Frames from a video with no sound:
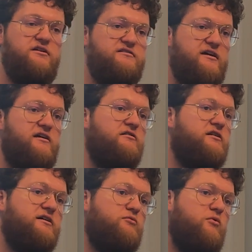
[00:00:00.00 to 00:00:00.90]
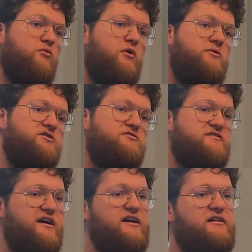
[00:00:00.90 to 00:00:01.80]
Is that like, what would you
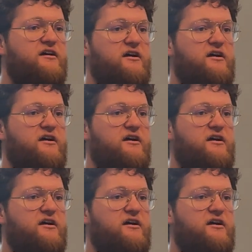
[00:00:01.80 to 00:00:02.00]
say